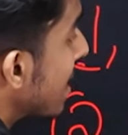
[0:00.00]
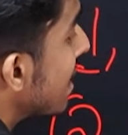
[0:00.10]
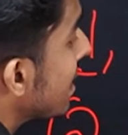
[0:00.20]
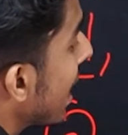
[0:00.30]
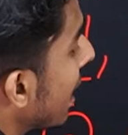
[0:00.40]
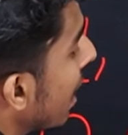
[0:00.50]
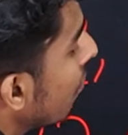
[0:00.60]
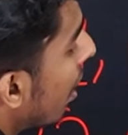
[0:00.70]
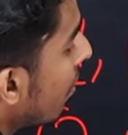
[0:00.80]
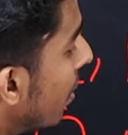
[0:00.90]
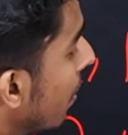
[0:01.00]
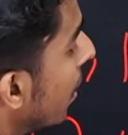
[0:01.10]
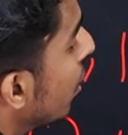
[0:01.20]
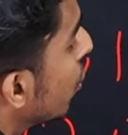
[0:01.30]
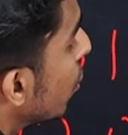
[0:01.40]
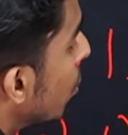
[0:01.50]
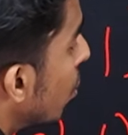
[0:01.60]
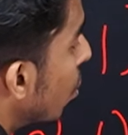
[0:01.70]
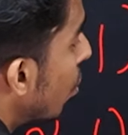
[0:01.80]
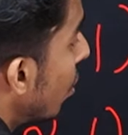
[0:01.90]
second one will be
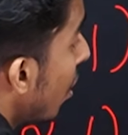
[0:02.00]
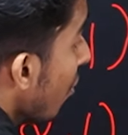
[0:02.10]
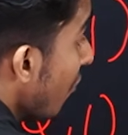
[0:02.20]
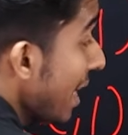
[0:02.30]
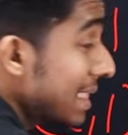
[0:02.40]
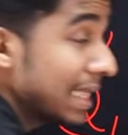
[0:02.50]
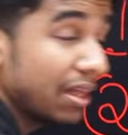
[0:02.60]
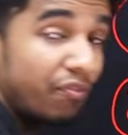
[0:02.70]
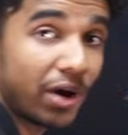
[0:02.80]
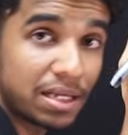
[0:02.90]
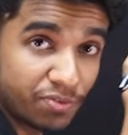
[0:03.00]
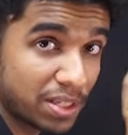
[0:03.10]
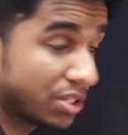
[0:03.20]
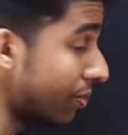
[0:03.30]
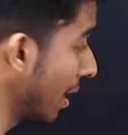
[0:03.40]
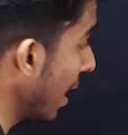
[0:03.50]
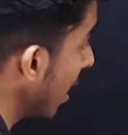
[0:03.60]
2. Fixing the first one,